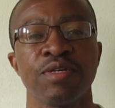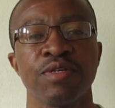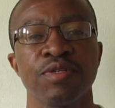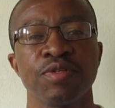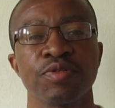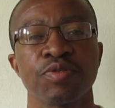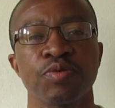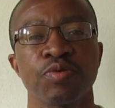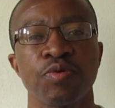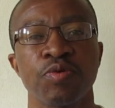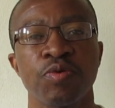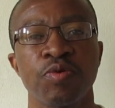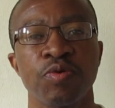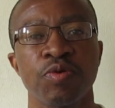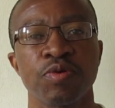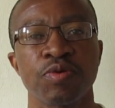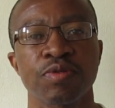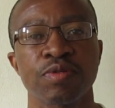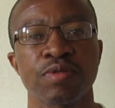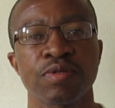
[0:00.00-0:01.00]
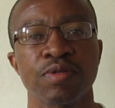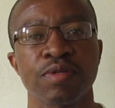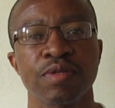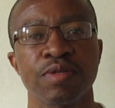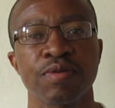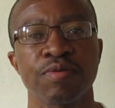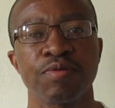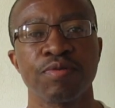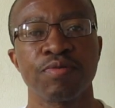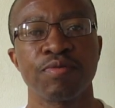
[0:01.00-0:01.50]
So
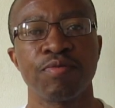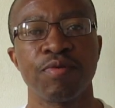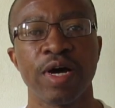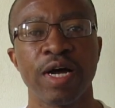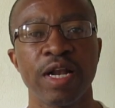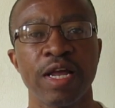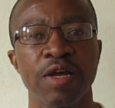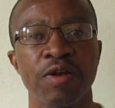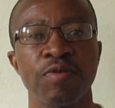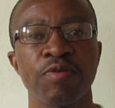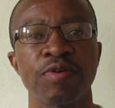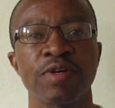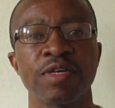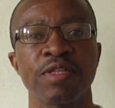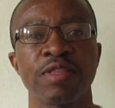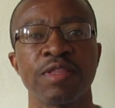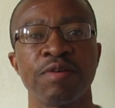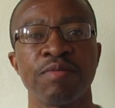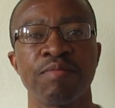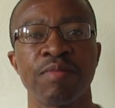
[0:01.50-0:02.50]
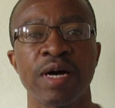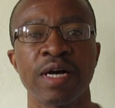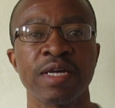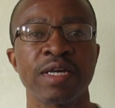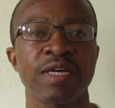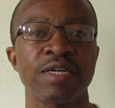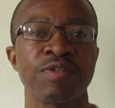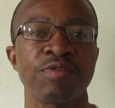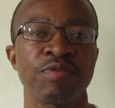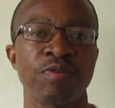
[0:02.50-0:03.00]
while I look in the
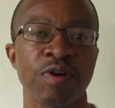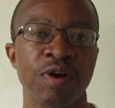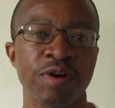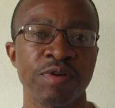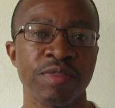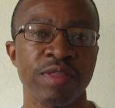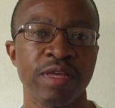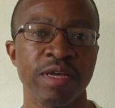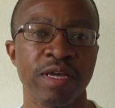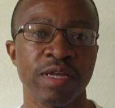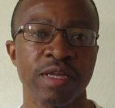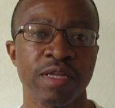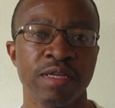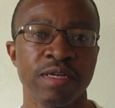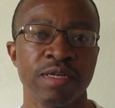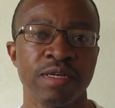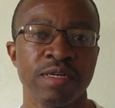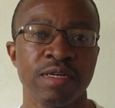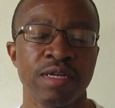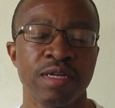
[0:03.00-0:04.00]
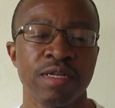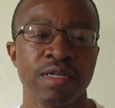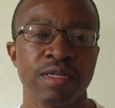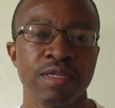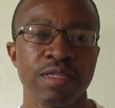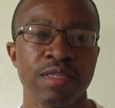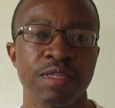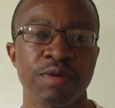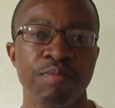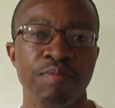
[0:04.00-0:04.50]
market or out there,
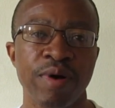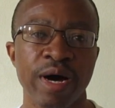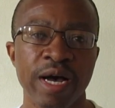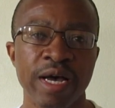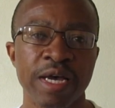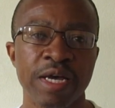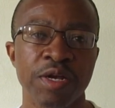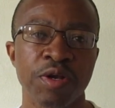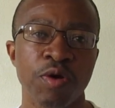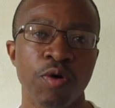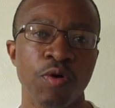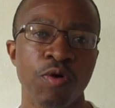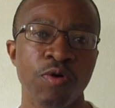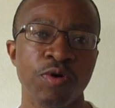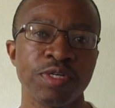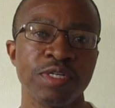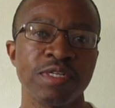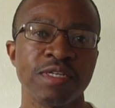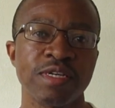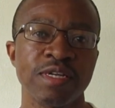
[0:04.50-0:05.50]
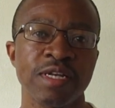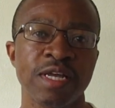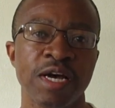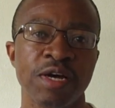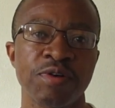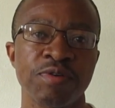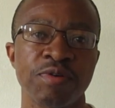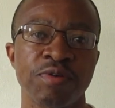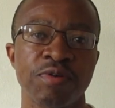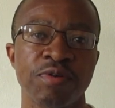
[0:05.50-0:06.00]
the buy and hold
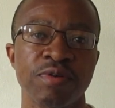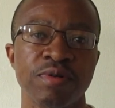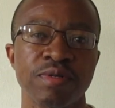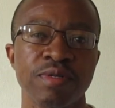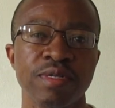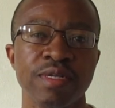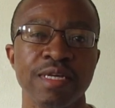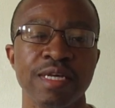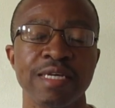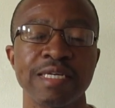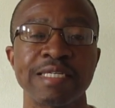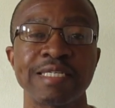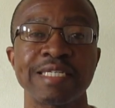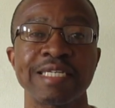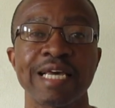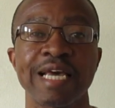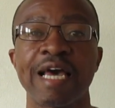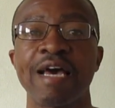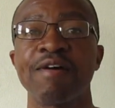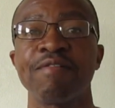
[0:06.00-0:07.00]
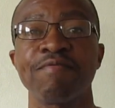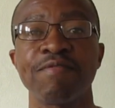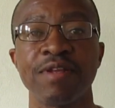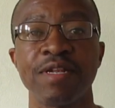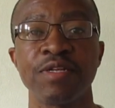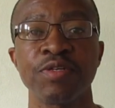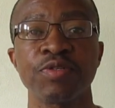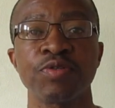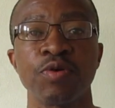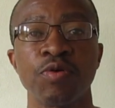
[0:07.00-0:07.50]
scenario is
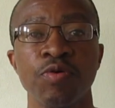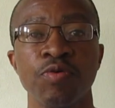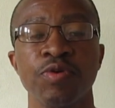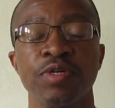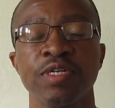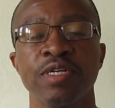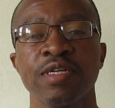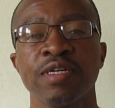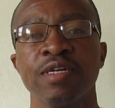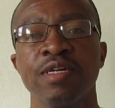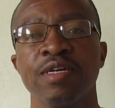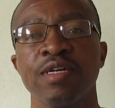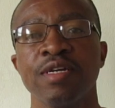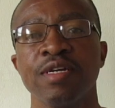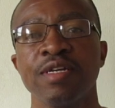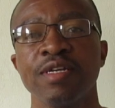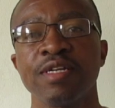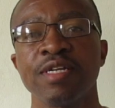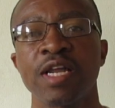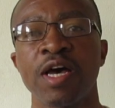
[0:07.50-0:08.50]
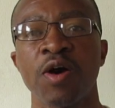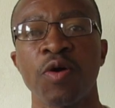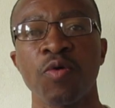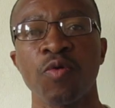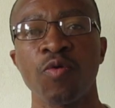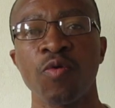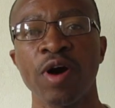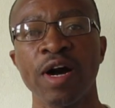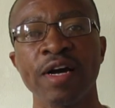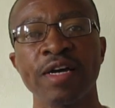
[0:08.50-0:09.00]
heavily sold. Now,
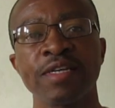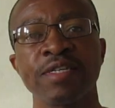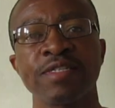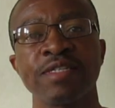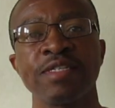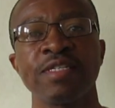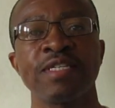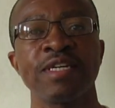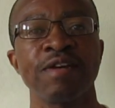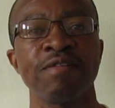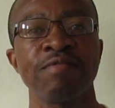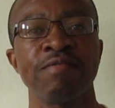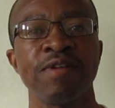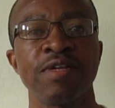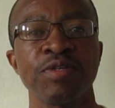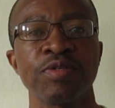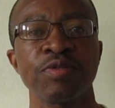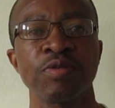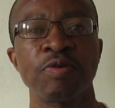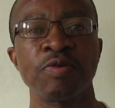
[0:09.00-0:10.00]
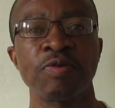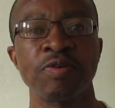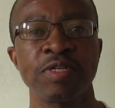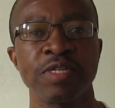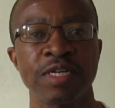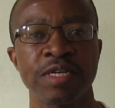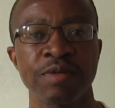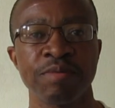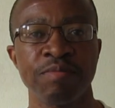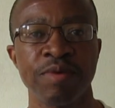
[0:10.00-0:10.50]
why is it heavily
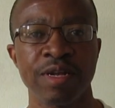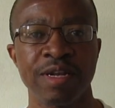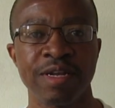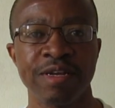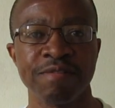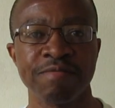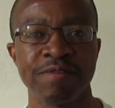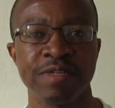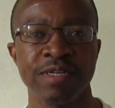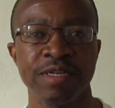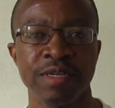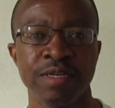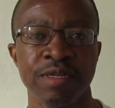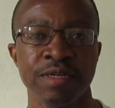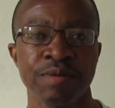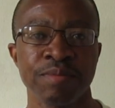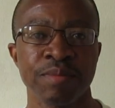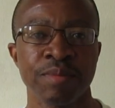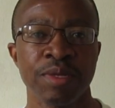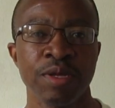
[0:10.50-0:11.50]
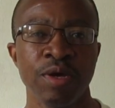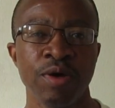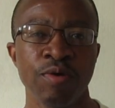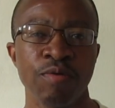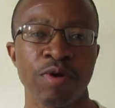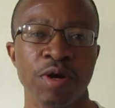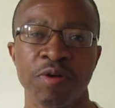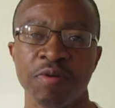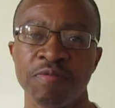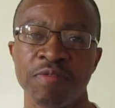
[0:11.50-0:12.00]
sold and believed in?
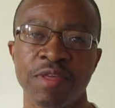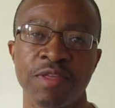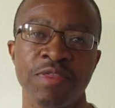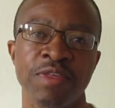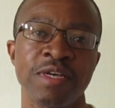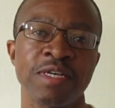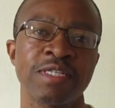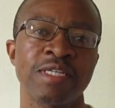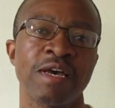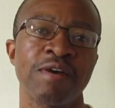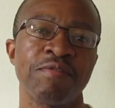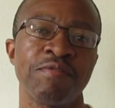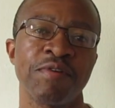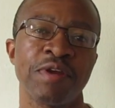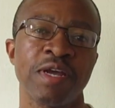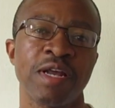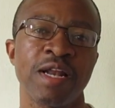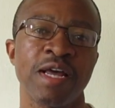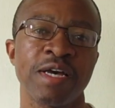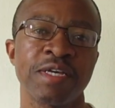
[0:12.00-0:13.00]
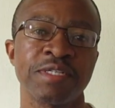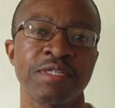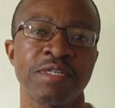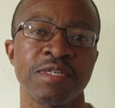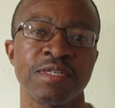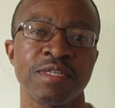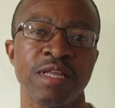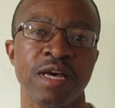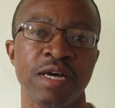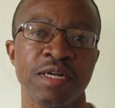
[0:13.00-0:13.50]
One of the things I've realized
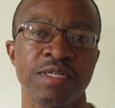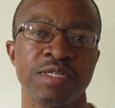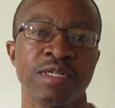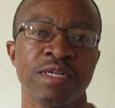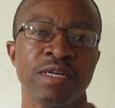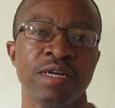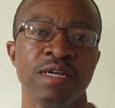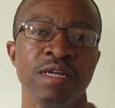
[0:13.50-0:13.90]
is that